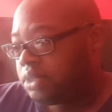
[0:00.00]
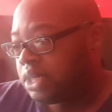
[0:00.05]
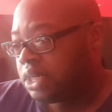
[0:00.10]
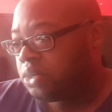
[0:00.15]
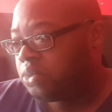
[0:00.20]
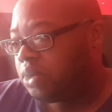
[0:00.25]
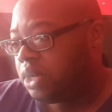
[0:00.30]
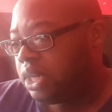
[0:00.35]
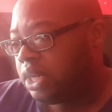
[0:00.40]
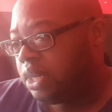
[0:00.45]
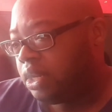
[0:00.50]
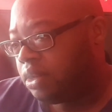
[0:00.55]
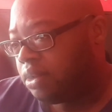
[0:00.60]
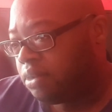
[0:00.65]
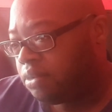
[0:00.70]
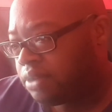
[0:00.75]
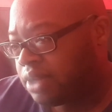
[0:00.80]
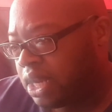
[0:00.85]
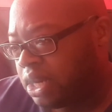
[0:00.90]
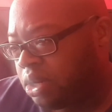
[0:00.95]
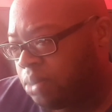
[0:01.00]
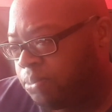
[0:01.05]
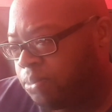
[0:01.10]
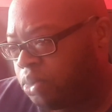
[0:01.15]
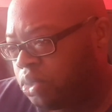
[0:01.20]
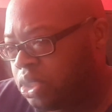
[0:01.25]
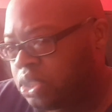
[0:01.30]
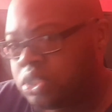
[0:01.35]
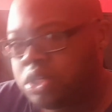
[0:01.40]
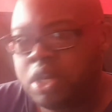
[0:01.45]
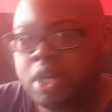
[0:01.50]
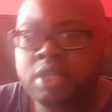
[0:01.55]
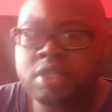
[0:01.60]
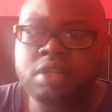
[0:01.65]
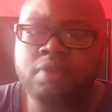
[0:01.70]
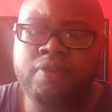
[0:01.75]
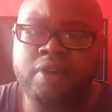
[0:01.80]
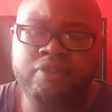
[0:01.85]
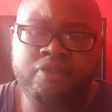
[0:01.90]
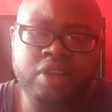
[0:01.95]
generally, Daniel Morningstar
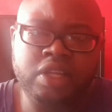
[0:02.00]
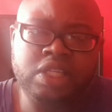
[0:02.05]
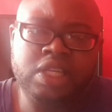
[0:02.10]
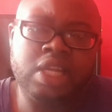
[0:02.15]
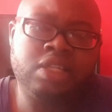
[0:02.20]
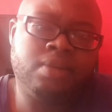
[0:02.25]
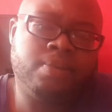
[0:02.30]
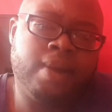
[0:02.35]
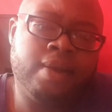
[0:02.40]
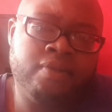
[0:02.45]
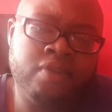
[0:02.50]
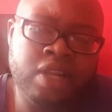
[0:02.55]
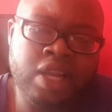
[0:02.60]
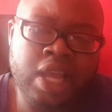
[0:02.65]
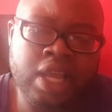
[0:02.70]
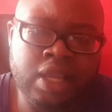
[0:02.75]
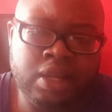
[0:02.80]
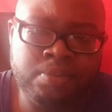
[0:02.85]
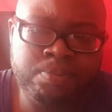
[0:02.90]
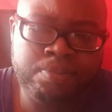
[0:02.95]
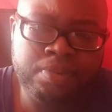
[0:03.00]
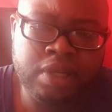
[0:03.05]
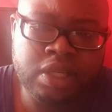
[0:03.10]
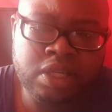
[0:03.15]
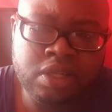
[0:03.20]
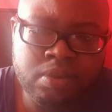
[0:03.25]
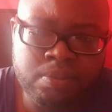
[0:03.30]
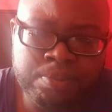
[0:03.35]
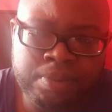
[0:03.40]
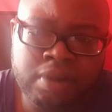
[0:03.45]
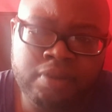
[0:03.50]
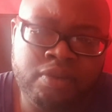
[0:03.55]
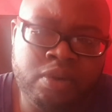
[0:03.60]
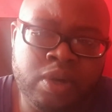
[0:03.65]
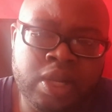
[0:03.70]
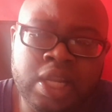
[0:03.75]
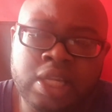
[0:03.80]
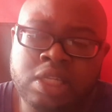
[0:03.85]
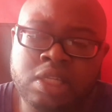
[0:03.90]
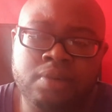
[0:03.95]
herself, I think she ends up having like a bit of a
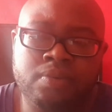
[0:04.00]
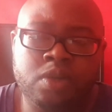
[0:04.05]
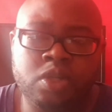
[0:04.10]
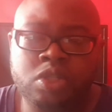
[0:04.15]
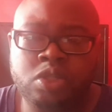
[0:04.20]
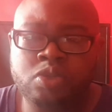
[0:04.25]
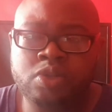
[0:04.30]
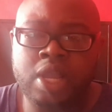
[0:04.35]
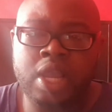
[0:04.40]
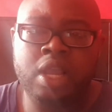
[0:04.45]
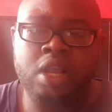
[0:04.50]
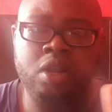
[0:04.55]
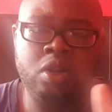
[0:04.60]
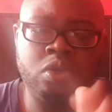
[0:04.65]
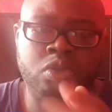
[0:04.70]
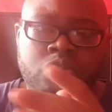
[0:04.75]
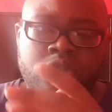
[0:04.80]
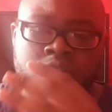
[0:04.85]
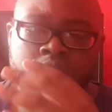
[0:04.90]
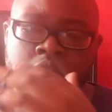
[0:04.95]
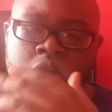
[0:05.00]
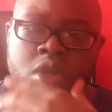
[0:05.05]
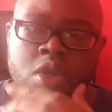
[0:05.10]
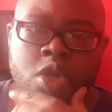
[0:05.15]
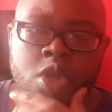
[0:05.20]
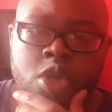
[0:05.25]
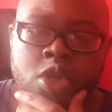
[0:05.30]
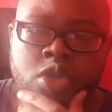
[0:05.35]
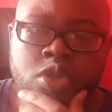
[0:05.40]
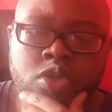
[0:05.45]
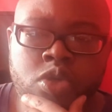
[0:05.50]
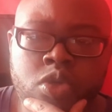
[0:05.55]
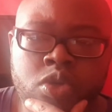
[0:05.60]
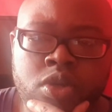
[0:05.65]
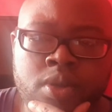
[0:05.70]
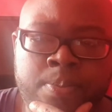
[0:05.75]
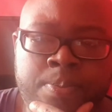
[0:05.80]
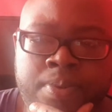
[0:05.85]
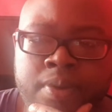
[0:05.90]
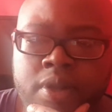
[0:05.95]
relationship, because she's getting close to
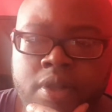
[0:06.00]
the